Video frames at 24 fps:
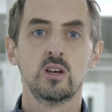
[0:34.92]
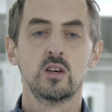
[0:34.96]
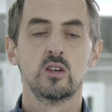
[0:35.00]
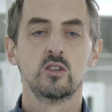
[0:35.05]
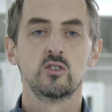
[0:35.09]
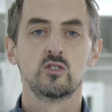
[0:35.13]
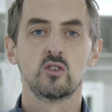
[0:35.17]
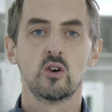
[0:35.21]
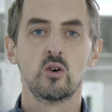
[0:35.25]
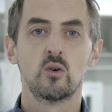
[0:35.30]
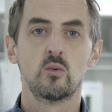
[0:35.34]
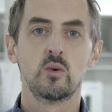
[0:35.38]

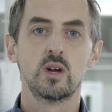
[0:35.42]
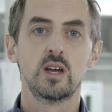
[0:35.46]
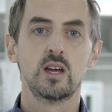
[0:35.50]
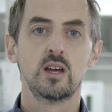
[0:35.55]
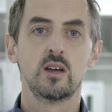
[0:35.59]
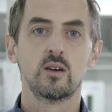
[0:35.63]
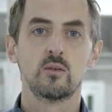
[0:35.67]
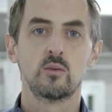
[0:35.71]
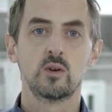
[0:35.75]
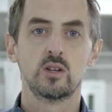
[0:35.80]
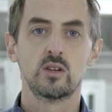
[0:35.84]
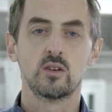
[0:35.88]
So
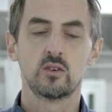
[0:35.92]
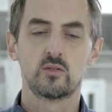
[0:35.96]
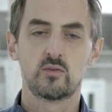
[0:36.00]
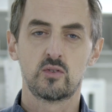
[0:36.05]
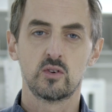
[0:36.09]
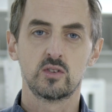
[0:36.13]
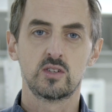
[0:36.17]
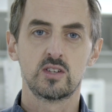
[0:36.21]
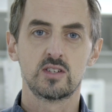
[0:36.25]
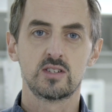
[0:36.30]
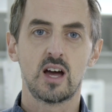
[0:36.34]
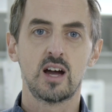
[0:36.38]
we looked
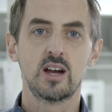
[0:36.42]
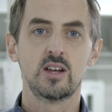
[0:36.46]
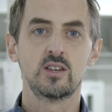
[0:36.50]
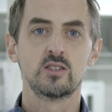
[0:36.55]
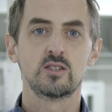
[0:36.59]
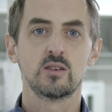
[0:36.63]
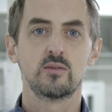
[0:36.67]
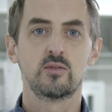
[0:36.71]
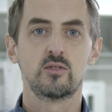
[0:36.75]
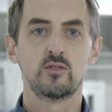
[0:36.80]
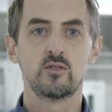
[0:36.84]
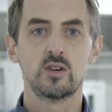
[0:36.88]
for
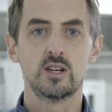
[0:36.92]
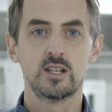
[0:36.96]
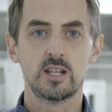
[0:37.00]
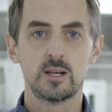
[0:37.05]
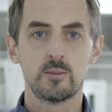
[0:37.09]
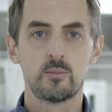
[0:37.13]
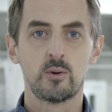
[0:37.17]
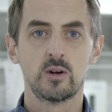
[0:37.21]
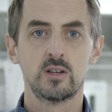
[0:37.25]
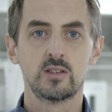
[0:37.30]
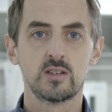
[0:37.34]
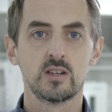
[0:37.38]
designs of
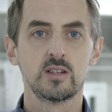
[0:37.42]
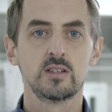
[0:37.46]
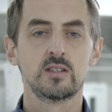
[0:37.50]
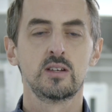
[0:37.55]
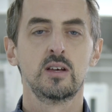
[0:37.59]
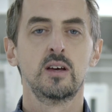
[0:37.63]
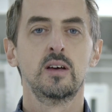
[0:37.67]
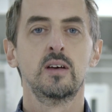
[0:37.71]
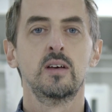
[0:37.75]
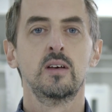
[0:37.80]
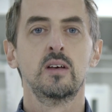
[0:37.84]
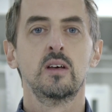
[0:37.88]
3D printers
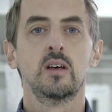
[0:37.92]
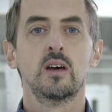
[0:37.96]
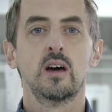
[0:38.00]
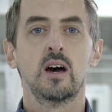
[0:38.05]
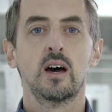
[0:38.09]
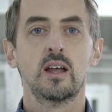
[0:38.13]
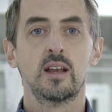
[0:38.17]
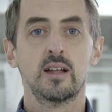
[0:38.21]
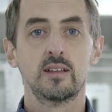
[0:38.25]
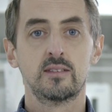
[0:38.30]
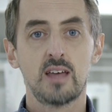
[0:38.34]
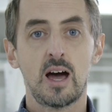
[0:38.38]

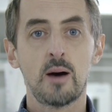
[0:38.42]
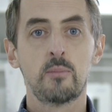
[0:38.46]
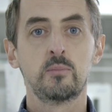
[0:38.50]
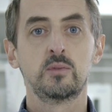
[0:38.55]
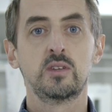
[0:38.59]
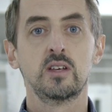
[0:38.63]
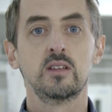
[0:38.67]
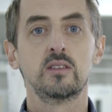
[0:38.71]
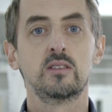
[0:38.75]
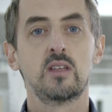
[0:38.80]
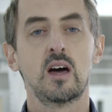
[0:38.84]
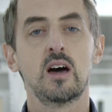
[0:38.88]
and
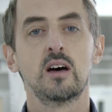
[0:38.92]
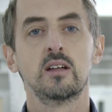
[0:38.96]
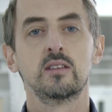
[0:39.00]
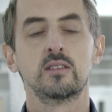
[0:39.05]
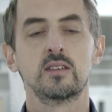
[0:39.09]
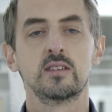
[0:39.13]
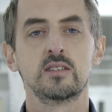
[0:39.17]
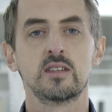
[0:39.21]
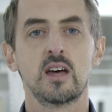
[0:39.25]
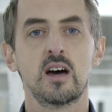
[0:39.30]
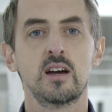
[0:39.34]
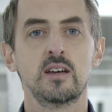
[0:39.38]
adapted that
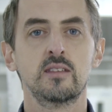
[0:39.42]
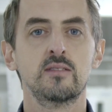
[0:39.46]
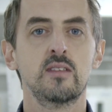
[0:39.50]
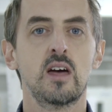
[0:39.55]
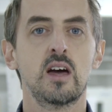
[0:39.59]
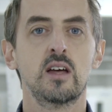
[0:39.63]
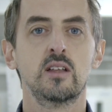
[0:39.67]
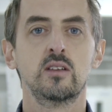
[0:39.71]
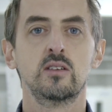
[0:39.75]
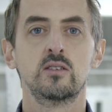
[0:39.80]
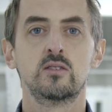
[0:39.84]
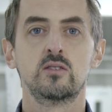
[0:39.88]
design
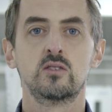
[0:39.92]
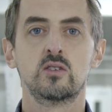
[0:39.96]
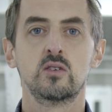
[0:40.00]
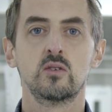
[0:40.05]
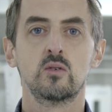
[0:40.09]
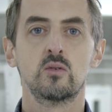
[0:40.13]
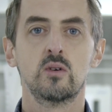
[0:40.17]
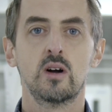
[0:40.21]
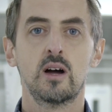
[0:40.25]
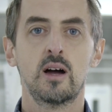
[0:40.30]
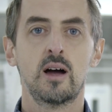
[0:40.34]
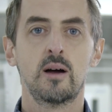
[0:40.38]
then
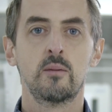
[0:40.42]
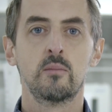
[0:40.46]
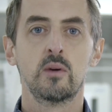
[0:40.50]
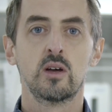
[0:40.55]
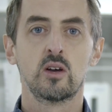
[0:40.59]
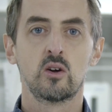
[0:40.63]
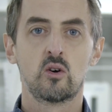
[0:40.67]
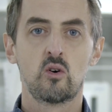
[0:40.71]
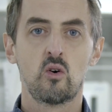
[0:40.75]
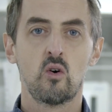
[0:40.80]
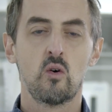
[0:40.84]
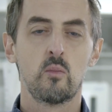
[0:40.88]
to
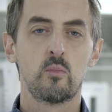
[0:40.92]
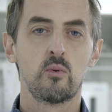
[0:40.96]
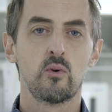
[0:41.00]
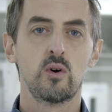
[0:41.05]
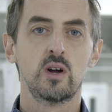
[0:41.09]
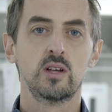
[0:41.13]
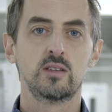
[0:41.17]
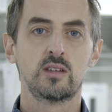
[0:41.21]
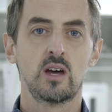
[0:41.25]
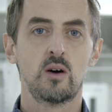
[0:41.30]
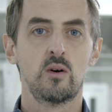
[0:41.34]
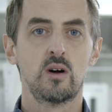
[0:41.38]

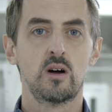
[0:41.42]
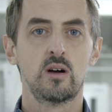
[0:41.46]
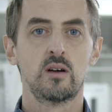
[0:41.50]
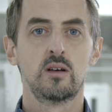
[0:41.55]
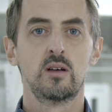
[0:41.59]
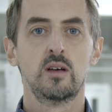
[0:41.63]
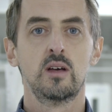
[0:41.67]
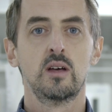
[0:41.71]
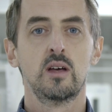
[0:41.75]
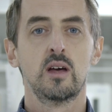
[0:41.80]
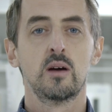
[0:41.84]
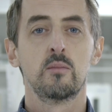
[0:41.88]
incorporate our
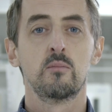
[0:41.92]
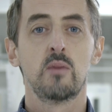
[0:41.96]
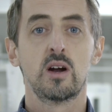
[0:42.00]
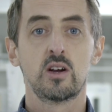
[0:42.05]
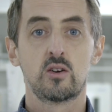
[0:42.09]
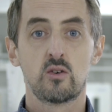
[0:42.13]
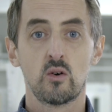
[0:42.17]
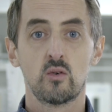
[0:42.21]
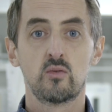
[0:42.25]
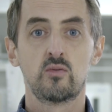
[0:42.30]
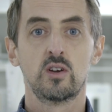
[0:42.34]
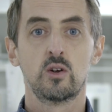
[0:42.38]

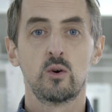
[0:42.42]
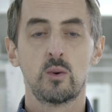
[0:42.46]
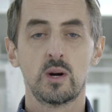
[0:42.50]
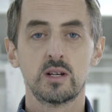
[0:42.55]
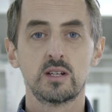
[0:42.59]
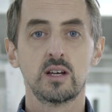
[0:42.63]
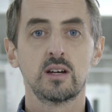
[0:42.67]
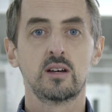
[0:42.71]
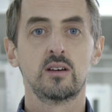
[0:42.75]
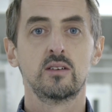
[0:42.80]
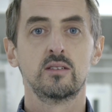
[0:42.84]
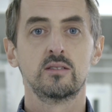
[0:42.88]

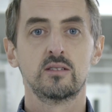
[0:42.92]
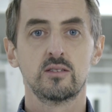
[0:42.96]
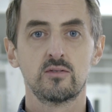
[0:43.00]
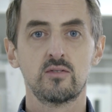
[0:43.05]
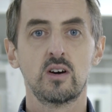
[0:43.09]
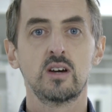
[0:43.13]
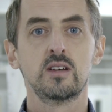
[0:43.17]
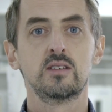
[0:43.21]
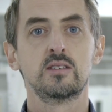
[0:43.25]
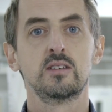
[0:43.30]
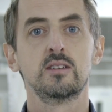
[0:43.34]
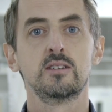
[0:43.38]
microfluidic
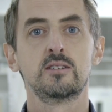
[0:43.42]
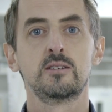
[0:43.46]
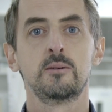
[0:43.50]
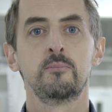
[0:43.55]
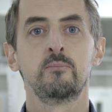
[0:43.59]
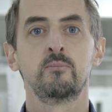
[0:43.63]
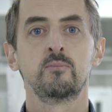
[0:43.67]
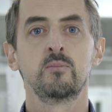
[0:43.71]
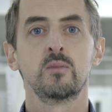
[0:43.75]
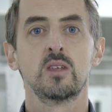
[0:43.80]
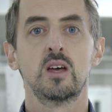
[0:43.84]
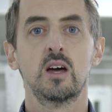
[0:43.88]
devices
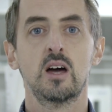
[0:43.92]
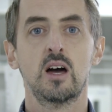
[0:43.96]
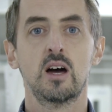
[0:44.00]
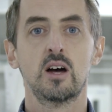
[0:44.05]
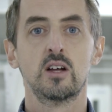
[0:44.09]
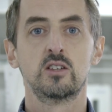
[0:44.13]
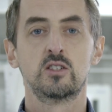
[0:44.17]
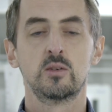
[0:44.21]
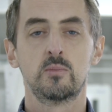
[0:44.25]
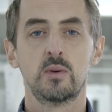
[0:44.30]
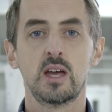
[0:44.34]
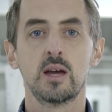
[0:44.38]

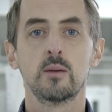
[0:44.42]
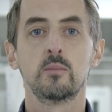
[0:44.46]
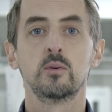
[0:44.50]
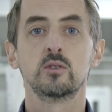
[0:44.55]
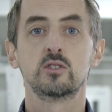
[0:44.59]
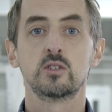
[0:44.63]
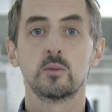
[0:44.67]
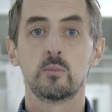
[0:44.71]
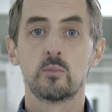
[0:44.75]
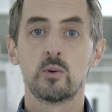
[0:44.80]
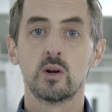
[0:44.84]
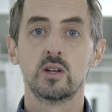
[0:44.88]
to be able
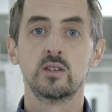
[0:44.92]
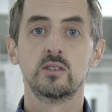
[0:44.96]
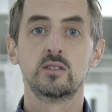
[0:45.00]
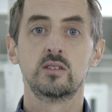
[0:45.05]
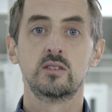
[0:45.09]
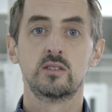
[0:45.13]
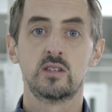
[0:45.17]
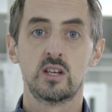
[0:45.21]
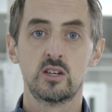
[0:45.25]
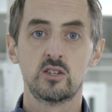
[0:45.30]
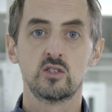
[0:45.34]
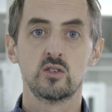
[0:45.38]
to
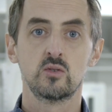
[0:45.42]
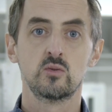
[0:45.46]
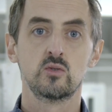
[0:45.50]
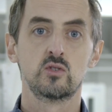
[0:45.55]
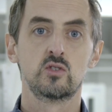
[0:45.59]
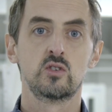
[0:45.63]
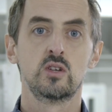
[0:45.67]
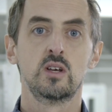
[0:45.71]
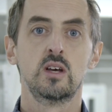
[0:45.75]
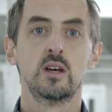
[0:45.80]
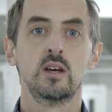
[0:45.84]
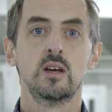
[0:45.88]
print
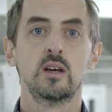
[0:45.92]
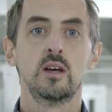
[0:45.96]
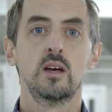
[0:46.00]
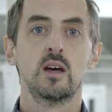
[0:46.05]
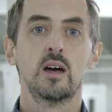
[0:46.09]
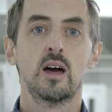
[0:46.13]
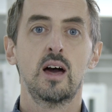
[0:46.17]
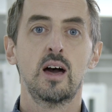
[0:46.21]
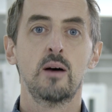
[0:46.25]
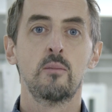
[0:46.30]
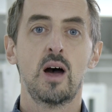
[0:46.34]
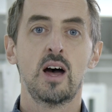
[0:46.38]
tissues
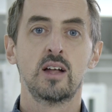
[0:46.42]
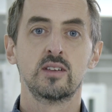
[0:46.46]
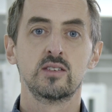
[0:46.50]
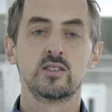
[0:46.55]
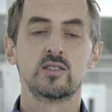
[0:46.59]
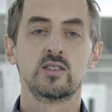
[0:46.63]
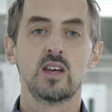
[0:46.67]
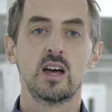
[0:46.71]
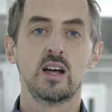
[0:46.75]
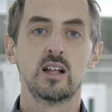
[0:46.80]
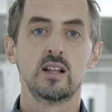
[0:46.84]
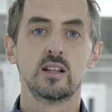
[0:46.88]
and
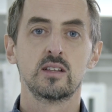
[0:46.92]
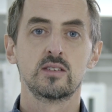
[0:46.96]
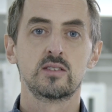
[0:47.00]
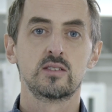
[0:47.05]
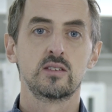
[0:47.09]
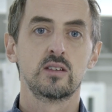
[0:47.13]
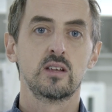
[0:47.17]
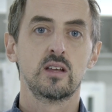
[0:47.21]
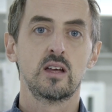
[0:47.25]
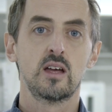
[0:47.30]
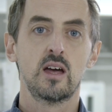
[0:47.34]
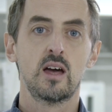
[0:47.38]

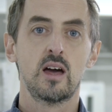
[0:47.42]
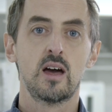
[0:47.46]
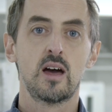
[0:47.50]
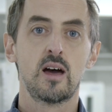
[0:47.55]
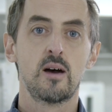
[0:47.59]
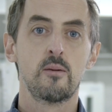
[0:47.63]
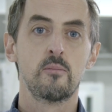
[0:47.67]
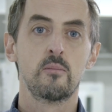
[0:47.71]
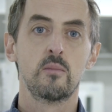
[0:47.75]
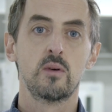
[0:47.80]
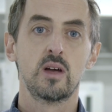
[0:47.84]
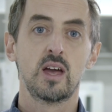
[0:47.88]
cells
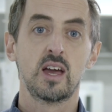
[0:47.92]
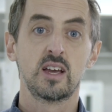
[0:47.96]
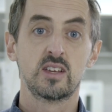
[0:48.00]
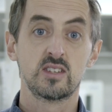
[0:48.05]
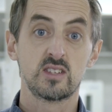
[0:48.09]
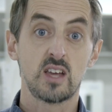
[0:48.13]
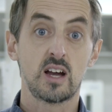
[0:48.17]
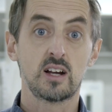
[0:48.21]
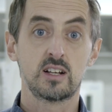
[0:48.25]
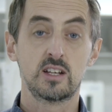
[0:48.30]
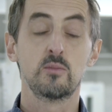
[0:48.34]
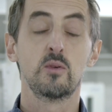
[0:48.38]

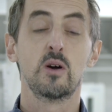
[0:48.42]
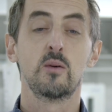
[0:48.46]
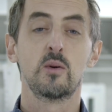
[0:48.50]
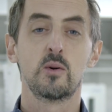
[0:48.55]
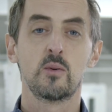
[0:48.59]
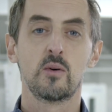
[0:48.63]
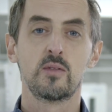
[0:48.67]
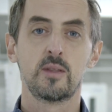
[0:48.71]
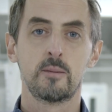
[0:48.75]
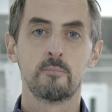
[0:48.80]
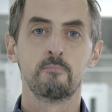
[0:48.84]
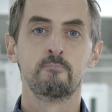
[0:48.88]
exactly where we
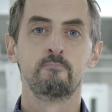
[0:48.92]
want.